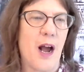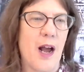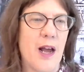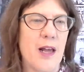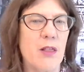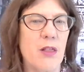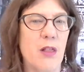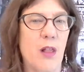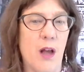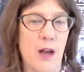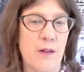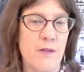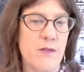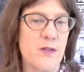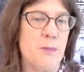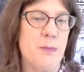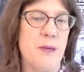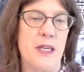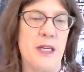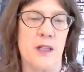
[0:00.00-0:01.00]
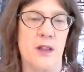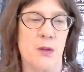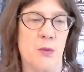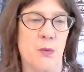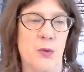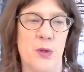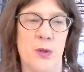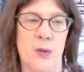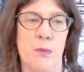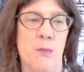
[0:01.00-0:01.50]
I loved being in
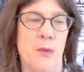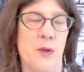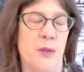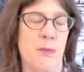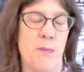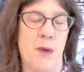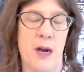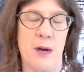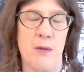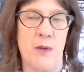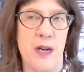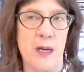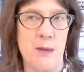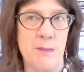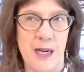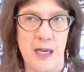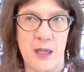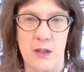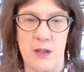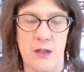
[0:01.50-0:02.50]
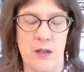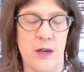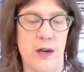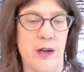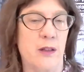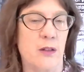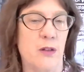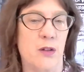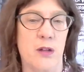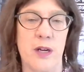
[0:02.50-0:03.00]
the room with my rainmaker
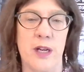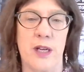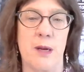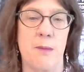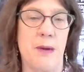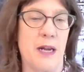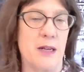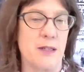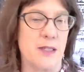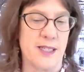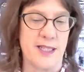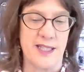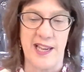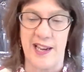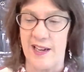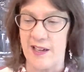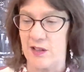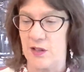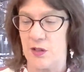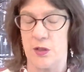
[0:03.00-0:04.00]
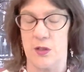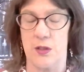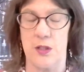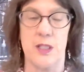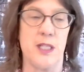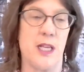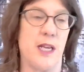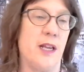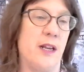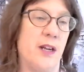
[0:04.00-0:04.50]
and learning about
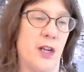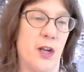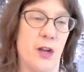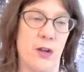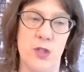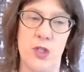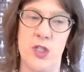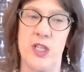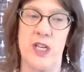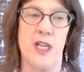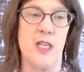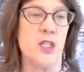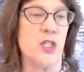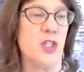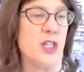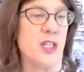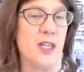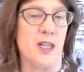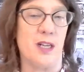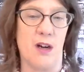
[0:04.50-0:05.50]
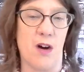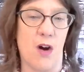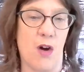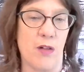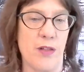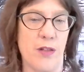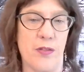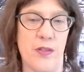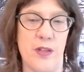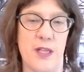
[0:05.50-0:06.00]
sales and negotiation and
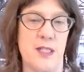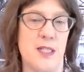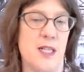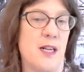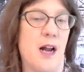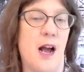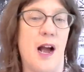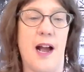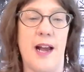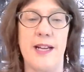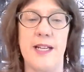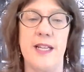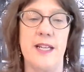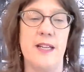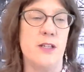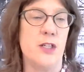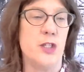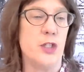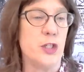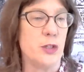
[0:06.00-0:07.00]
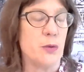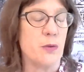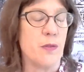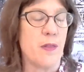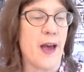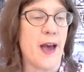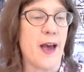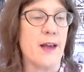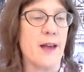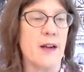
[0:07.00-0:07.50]
all the things that I didn't do
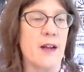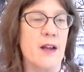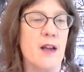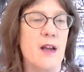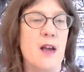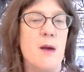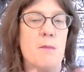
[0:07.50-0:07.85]
that,